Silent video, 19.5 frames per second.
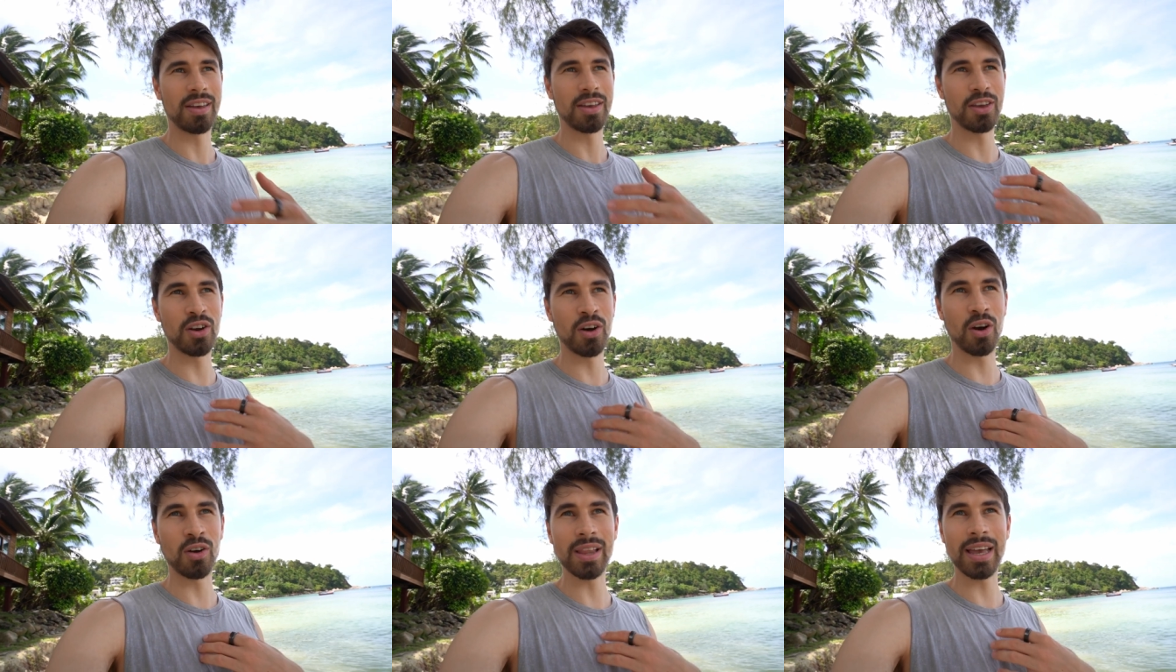
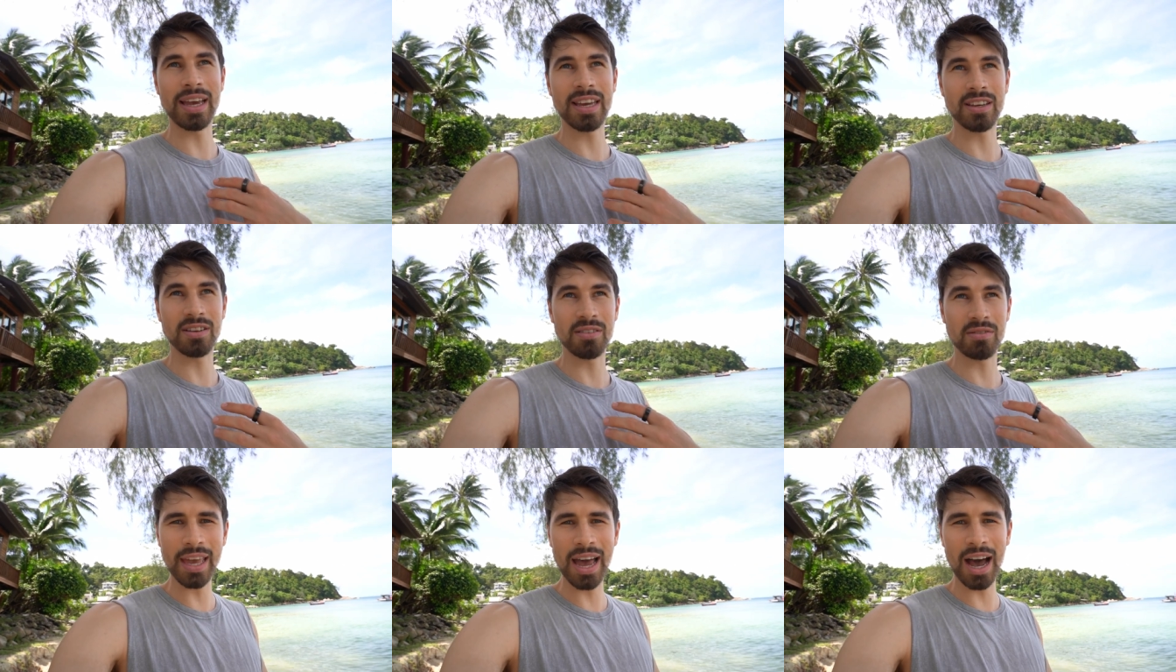You know, like
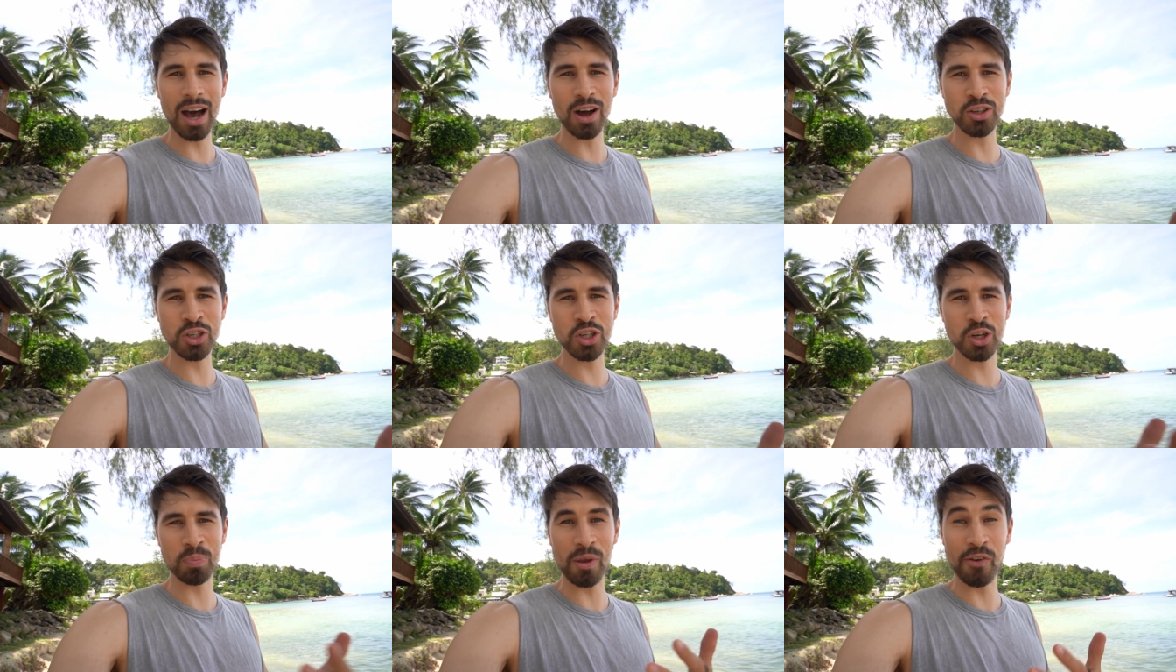working
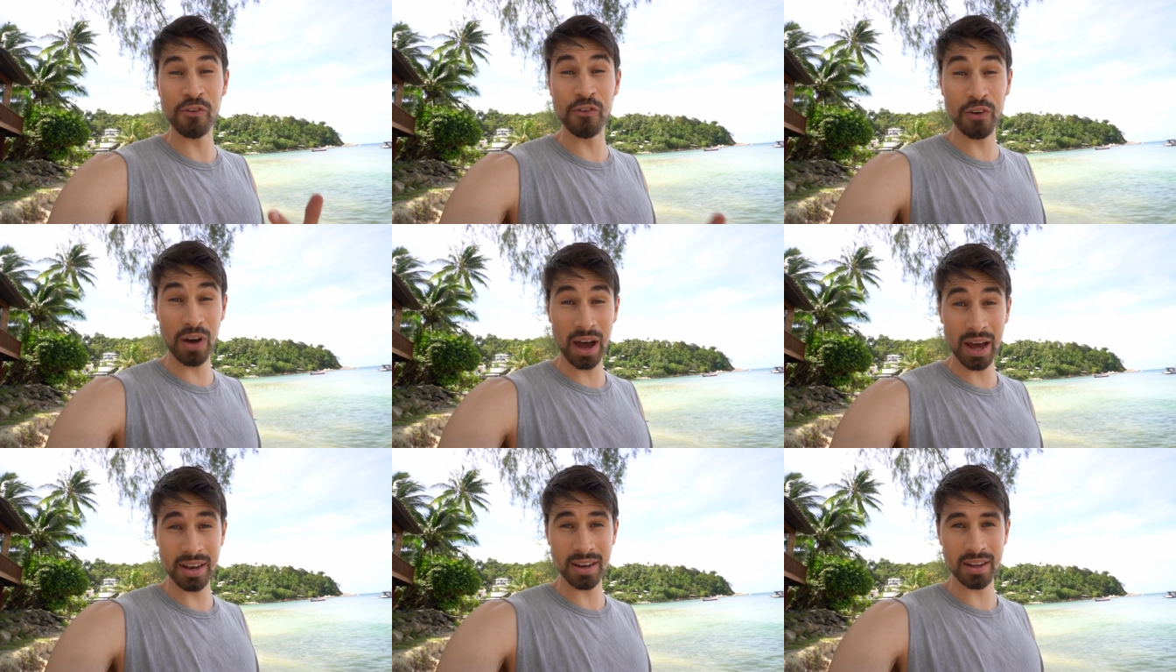out should be
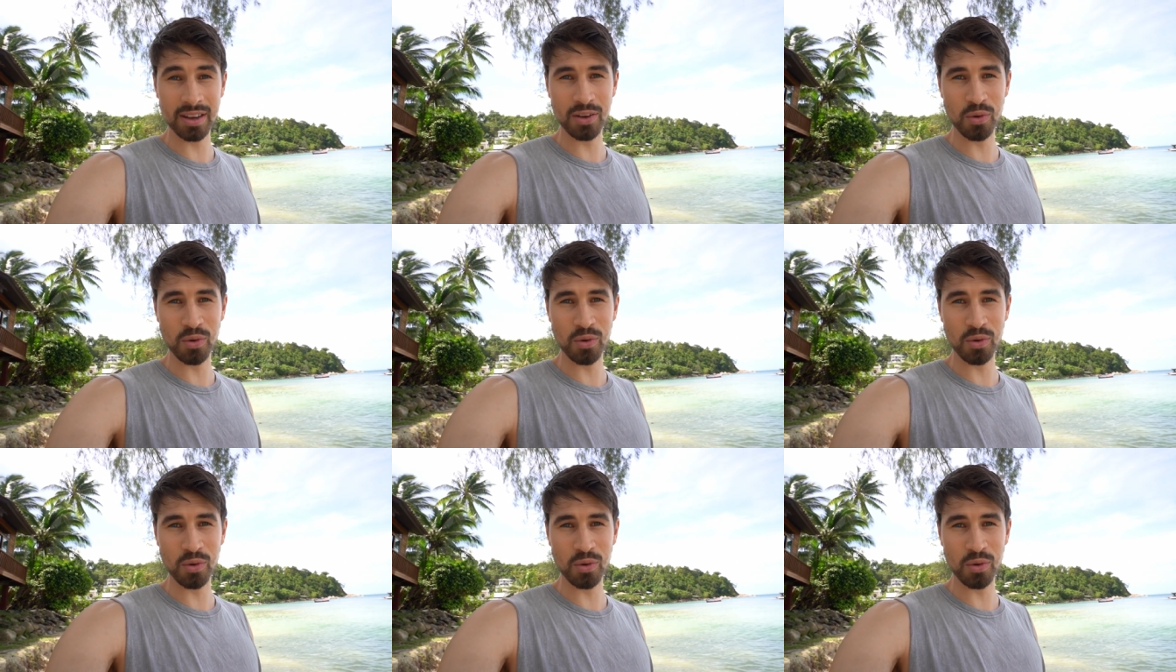fun.